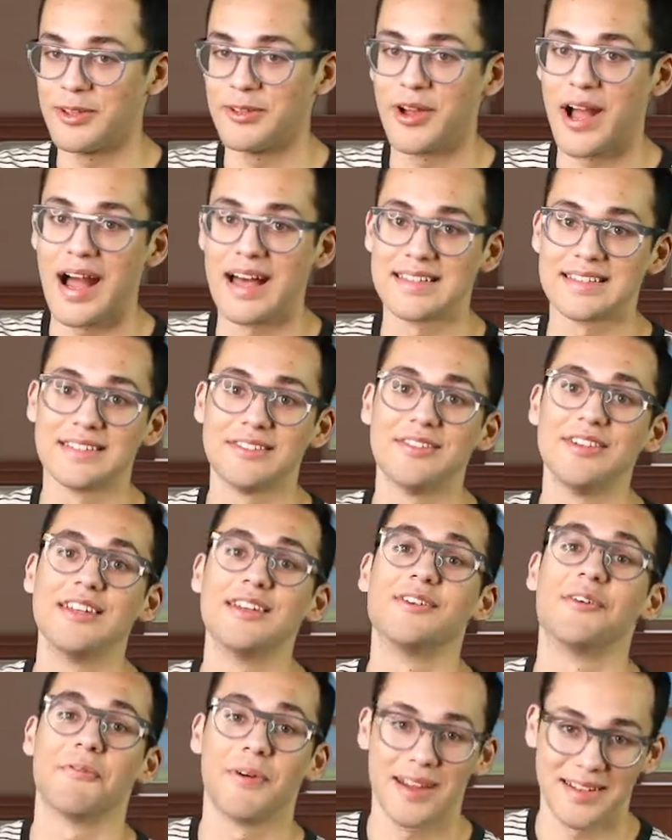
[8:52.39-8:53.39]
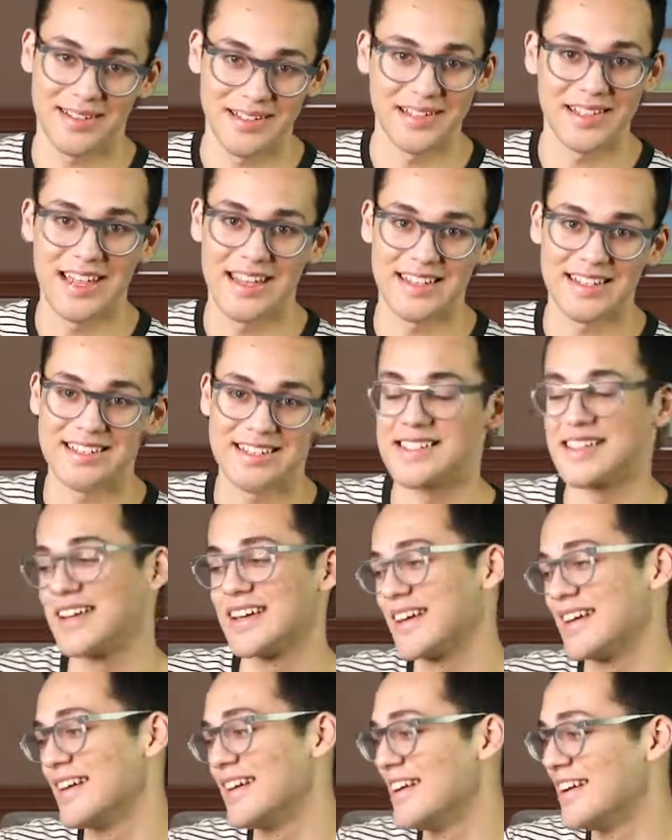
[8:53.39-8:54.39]
You guys, you need to wait till the end to see
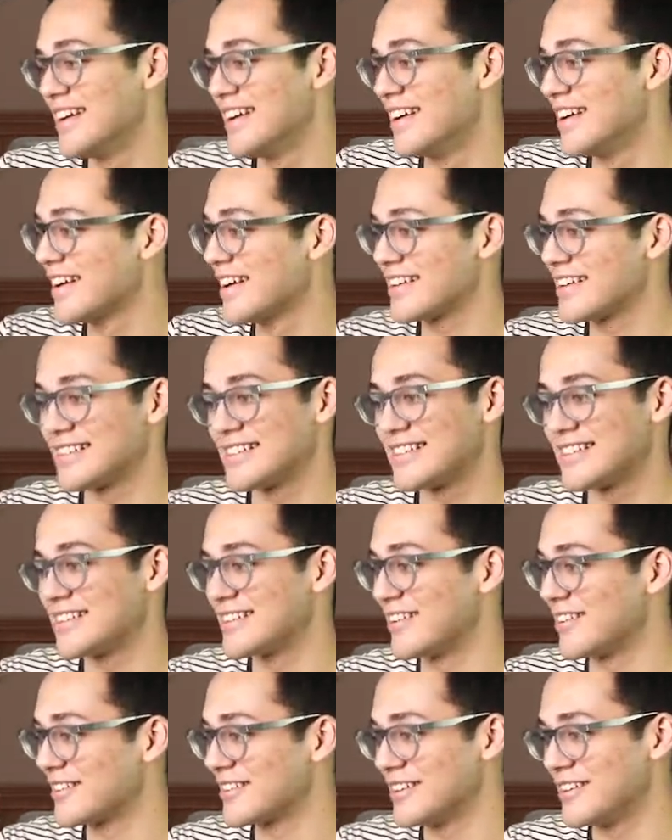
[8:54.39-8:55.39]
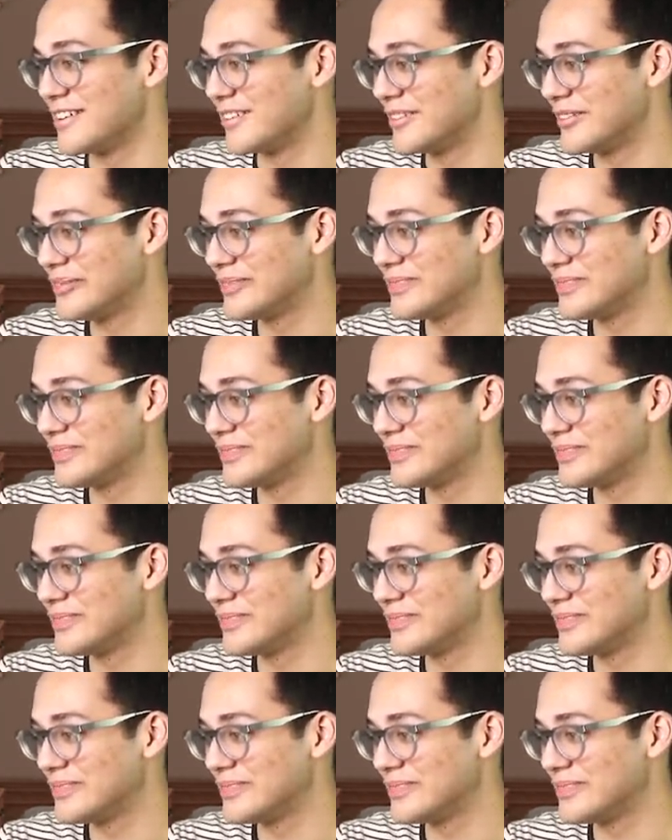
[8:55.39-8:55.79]
it, because it's so cute.